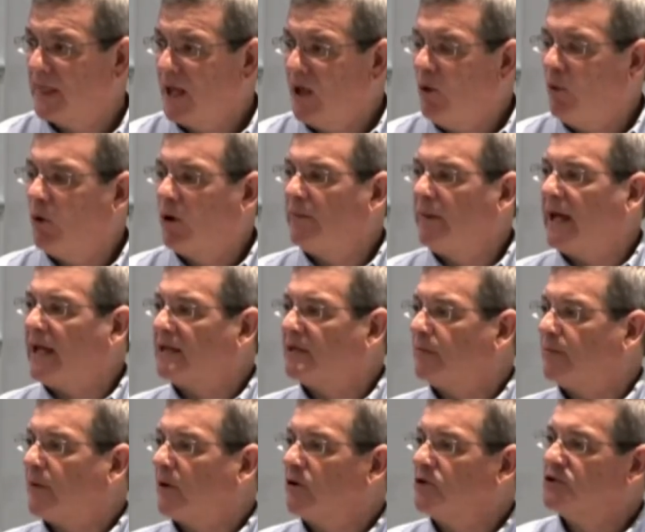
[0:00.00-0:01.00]
What about the
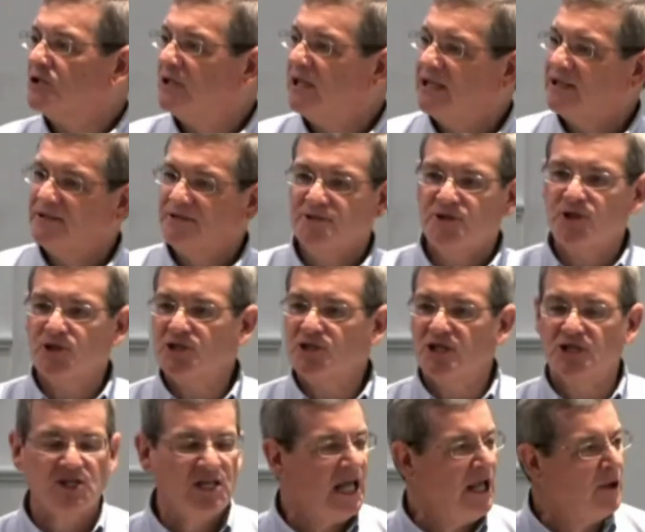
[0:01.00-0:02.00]
person that just
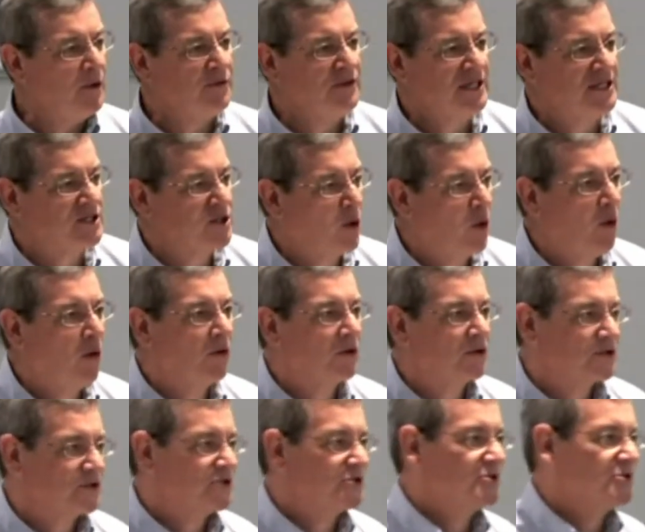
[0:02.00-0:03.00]
as healthy as a
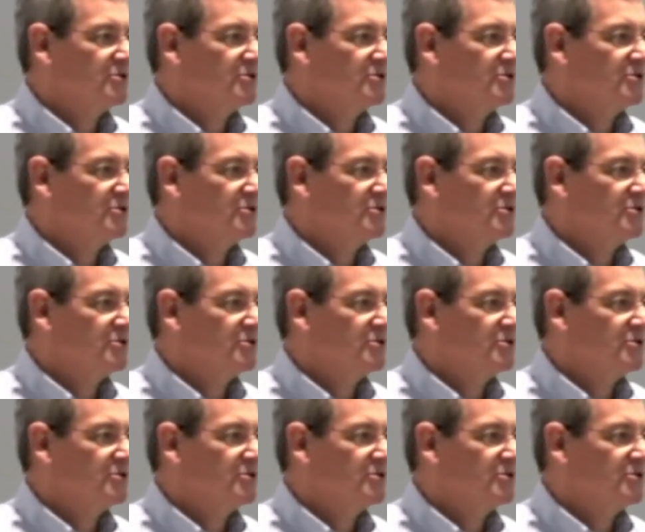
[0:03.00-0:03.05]
horse?